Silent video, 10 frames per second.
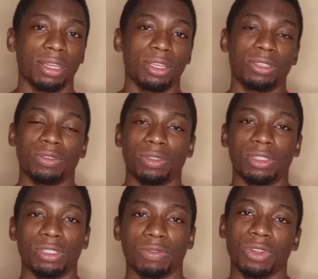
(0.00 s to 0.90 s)
So
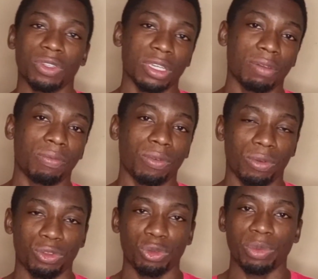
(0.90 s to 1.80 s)
these videos are for
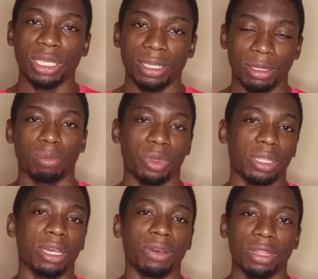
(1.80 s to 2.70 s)
UBA, but
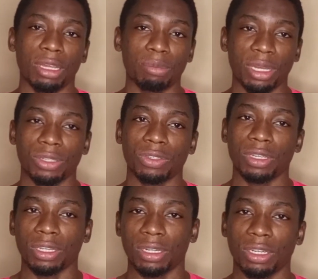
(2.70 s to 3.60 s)
there are other banks you
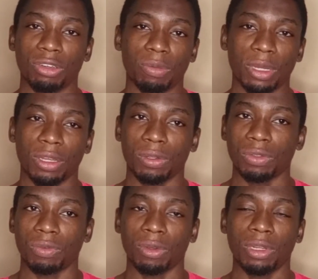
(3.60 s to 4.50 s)
can create DOM accounts
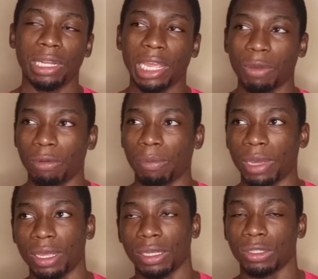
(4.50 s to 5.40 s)
for, like
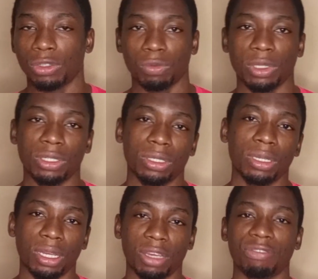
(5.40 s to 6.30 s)
Wema and Switch.
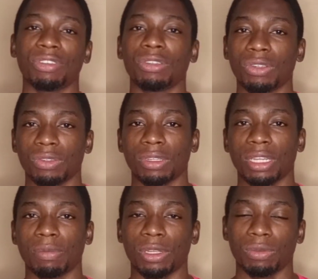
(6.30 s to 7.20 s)
I have videos on
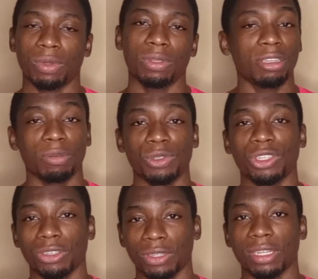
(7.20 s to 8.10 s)
them as well. I'll be
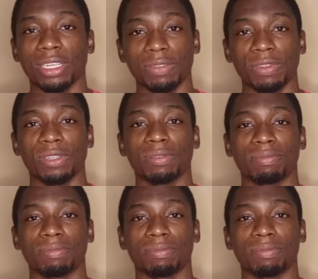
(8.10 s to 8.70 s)
seeing you in the next video.